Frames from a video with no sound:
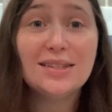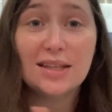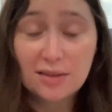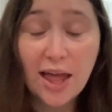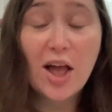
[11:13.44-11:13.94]

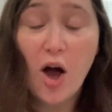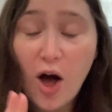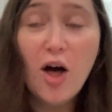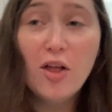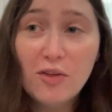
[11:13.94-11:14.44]
like
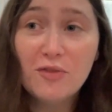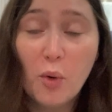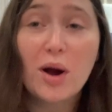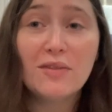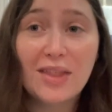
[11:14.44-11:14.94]
all
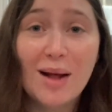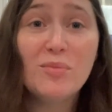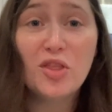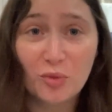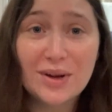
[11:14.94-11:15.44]
4 of
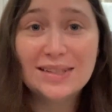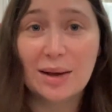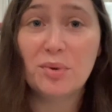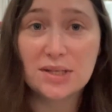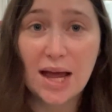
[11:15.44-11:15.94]
them 3
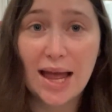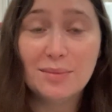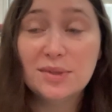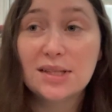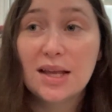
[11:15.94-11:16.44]
separate
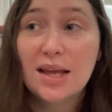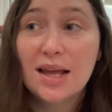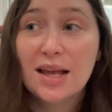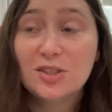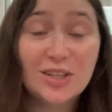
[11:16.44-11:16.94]
times.
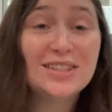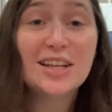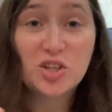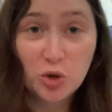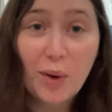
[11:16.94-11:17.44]
So it's
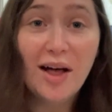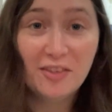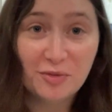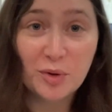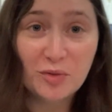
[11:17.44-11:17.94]
like
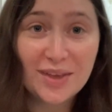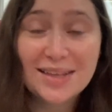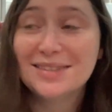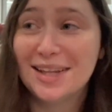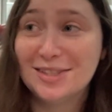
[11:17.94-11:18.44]
12
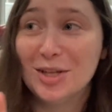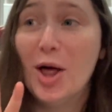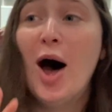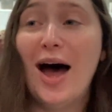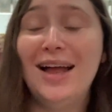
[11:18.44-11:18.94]
movies. That's a
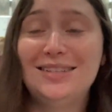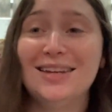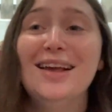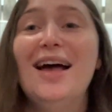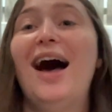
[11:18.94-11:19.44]
lot.
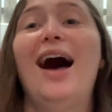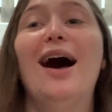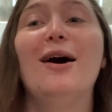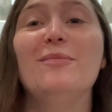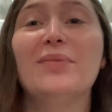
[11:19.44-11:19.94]

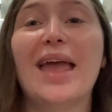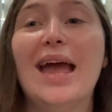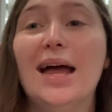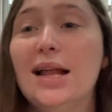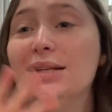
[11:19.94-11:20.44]

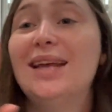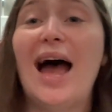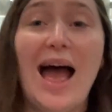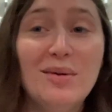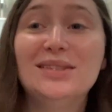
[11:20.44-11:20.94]
And yeah,
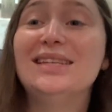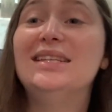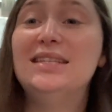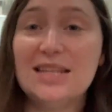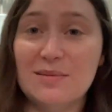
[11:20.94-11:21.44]
I was in
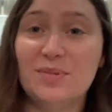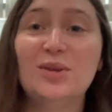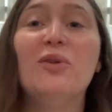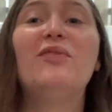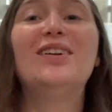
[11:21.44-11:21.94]
deep.
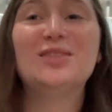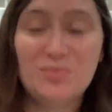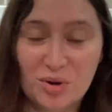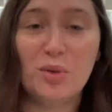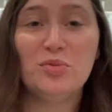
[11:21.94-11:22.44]
So it felt
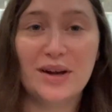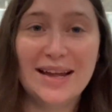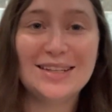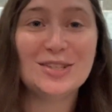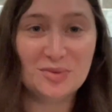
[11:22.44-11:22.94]

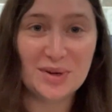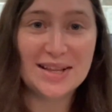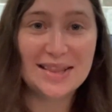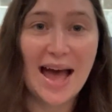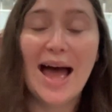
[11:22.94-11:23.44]
appropriate to
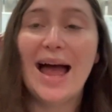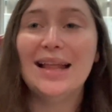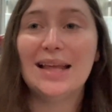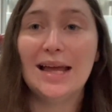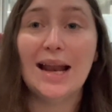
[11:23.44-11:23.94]
read that.
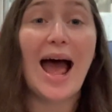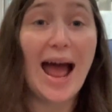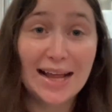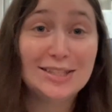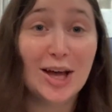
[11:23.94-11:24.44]
And then
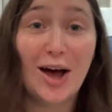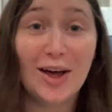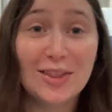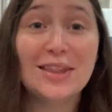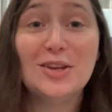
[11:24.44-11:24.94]
I
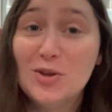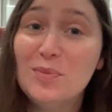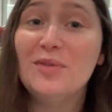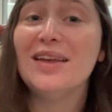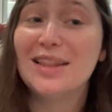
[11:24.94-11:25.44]
saw the new
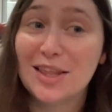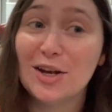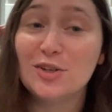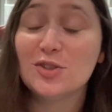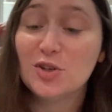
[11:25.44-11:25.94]
movie in
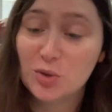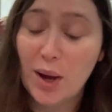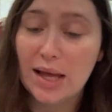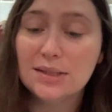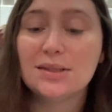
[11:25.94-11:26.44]
theaters
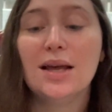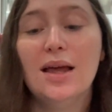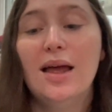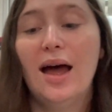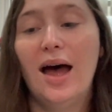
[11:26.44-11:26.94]
twice.
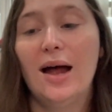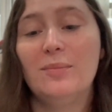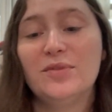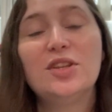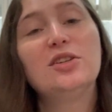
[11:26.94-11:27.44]

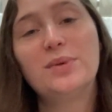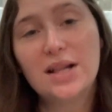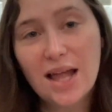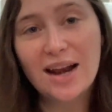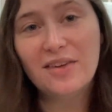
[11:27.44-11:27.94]
So there's been a
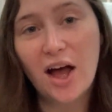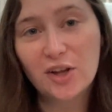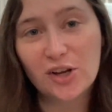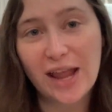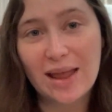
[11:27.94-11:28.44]
lot of
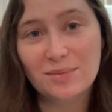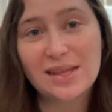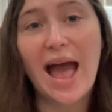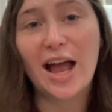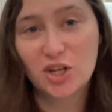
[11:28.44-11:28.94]
Hunger Games
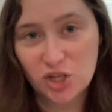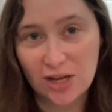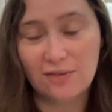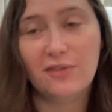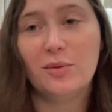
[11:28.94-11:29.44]

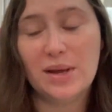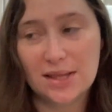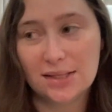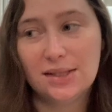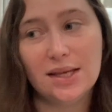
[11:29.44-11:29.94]
action for me
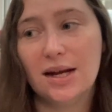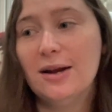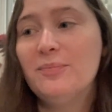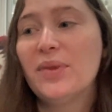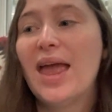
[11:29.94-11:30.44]
this
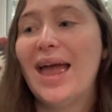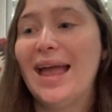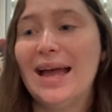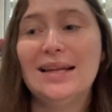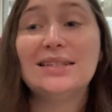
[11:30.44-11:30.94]
year
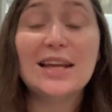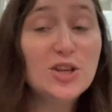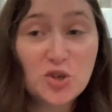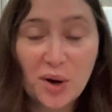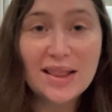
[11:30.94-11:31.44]
and
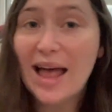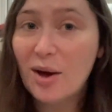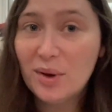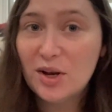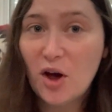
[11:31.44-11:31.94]
enjoyed
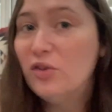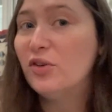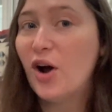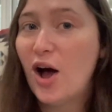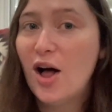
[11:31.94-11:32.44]
that one
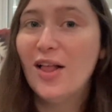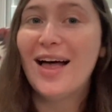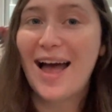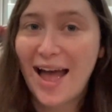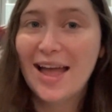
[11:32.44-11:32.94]
overall.
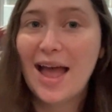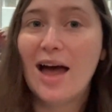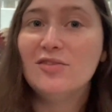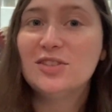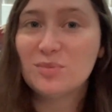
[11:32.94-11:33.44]
I
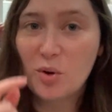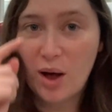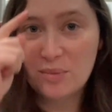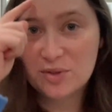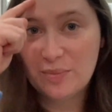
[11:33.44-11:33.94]
have some
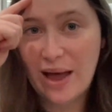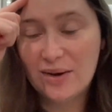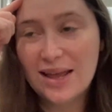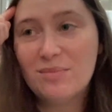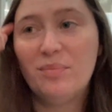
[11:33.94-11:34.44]
qualms about
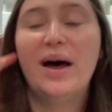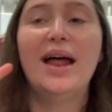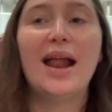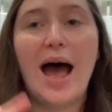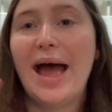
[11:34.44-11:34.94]
it, but
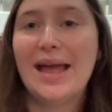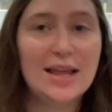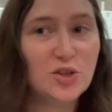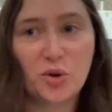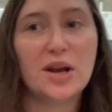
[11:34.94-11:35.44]
I
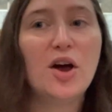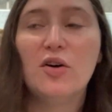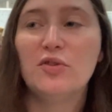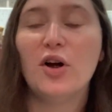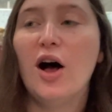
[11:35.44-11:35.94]
enjoyed it
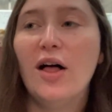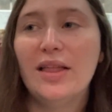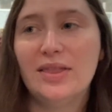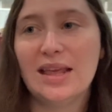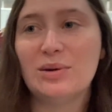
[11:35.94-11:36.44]
overall
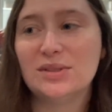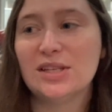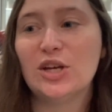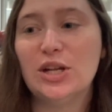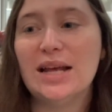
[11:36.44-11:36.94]
and think it was a
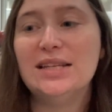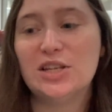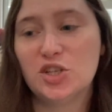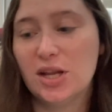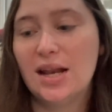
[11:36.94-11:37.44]
good
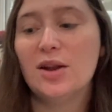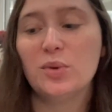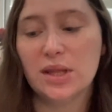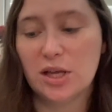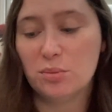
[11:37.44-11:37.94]
addition and a
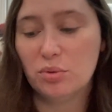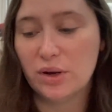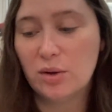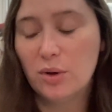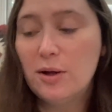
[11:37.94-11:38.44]
really good
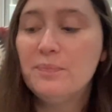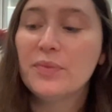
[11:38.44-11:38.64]
prequel.